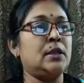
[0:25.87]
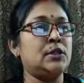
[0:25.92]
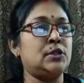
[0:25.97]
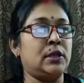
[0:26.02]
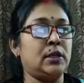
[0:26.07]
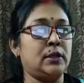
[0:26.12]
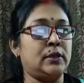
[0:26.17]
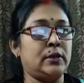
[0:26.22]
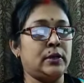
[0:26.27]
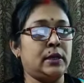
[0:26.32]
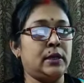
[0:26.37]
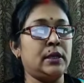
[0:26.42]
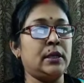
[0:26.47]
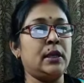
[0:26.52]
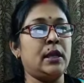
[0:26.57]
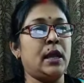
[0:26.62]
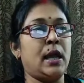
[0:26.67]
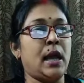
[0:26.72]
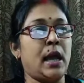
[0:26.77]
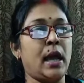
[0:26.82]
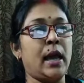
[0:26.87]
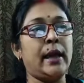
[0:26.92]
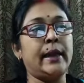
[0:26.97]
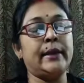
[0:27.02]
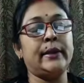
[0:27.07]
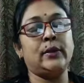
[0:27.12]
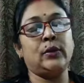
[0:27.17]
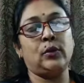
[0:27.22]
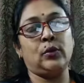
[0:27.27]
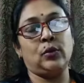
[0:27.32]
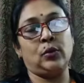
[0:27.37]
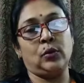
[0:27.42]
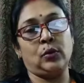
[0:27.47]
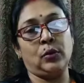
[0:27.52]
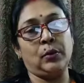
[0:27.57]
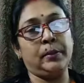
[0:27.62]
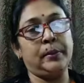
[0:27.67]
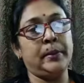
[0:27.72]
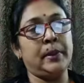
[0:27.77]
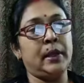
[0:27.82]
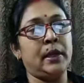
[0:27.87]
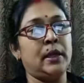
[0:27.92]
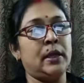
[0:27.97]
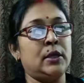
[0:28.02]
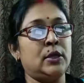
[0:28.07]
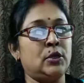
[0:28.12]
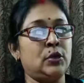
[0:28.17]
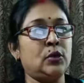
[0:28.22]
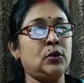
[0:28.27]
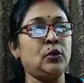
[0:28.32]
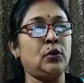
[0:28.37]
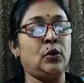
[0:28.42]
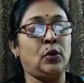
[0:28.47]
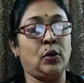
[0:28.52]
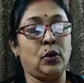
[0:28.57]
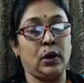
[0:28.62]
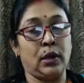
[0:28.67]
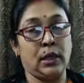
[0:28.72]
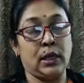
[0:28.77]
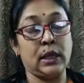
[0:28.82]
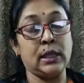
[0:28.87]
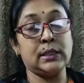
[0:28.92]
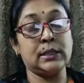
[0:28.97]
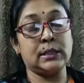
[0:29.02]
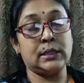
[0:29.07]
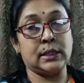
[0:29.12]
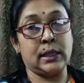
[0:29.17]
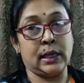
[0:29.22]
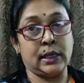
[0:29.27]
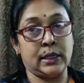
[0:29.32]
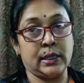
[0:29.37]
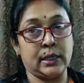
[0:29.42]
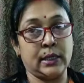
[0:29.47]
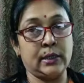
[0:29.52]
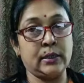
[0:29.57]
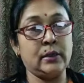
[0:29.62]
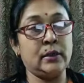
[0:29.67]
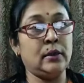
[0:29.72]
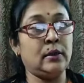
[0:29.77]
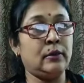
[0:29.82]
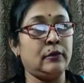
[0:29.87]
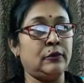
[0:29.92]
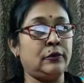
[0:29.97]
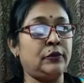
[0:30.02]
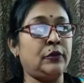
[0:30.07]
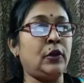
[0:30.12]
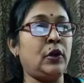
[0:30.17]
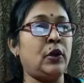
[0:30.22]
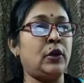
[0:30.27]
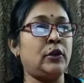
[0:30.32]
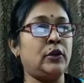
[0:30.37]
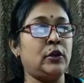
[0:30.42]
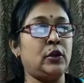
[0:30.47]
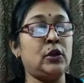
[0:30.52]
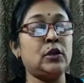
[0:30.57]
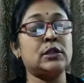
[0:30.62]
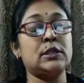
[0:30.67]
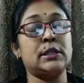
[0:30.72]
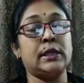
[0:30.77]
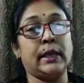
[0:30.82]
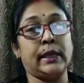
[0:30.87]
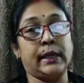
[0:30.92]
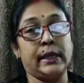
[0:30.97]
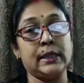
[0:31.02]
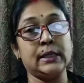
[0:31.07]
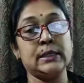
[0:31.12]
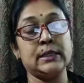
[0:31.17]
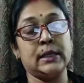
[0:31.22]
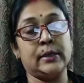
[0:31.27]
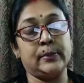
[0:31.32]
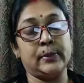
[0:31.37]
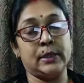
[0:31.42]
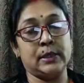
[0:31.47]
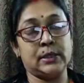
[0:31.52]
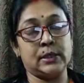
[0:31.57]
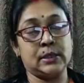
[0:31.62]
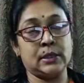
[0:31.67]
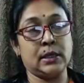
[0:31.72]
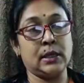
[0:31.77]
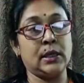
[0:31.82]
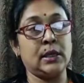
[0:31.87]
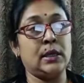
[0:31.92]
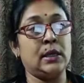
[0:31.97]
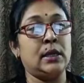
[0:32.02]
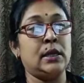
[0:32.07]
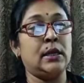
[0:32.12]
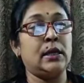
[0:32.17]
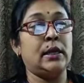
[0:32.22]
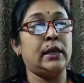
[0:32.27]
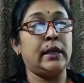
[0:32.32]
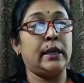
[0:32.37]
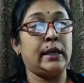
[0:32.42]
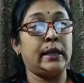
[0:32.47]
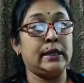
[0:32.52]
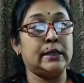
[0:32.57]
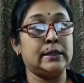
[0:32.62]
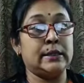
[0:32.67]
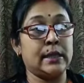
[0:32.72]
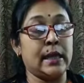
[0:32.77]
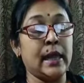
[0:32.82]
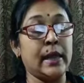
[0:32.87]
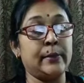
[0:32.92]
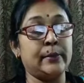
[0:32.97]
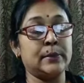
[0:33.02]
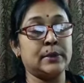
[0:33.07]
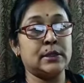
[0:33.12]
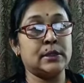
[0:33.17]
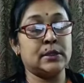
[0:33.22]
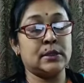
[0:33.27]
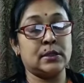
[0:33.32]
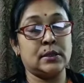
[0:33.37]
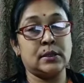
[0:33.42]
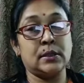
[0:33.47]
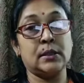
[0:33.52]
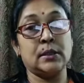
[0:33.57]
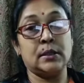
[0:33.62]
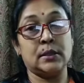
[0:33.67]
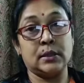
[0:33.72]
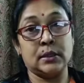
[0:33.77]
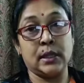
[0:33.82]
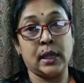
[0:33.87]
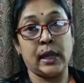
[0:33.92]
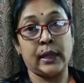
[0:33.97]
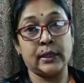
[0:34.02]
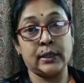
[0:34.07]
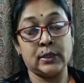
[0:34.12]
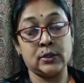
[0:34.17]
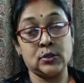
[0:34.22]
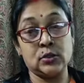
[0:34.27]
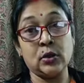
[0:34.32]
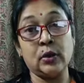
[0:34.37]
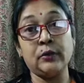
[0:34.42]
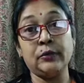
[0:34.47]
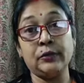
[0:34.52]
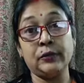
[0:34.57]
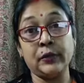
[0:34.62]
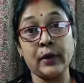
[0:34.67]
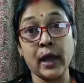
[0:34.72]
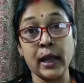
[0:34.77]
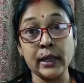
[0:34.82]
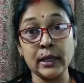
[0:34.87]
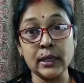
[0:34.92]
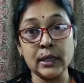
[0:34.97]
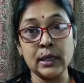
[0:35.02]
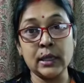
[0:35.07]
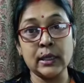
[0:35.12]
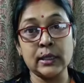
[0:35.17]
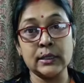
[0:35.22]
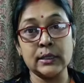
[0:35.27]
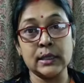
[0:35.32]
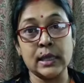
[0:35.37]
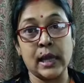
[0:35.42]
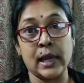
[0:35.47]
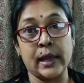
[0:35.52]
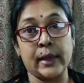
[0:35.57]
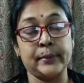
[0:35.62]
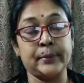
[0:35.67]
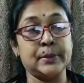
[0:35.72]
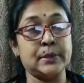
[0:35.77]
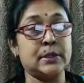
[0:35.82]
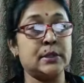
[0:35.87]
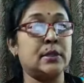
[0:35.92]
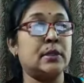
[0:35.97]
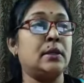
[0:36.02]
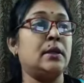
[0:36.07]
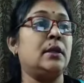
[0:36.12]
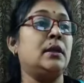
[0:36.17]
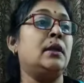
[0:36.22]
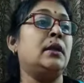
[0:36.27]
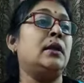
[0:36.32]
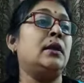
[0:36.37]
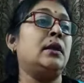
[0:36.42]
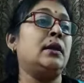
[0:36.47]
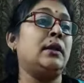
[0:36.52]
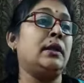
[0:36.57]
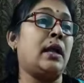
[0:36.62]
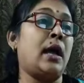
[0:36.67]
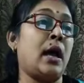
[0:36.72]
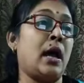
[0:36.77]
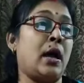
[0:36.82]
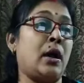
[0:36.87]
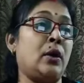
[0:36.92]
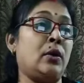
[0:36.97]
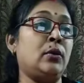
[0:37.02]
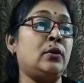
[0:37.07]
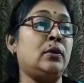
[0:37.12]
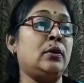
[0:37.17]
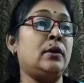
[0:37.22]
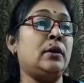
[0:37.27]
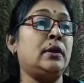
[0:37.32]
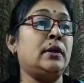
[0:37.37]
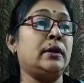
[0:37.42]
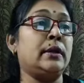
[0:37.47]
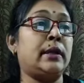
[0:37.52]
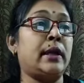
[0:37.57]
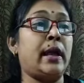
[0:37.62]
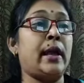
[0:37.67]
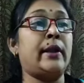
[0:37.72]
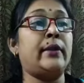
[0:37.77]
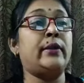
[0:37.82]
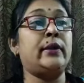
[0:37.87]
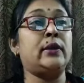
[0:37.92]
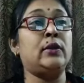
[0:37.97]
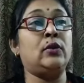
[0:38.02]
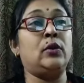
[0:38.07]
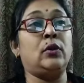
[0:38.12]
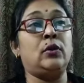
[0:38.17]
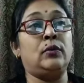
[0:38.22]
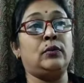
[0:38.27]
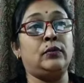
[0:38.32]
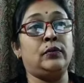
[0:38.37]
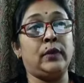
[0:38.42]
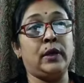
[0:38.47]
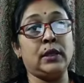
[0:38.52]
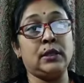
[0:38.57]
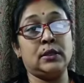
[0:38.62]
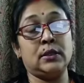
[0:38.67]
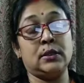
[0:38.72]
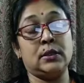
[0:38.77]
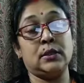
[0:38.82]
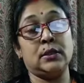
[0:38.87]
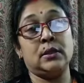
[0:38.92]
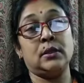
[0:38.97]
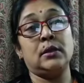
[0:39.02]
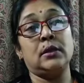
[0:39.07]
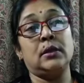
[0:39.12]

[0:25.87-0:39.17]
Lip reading: Children, I hope you all are studying for your second semester exams, that is your final exams. Now, carrying on with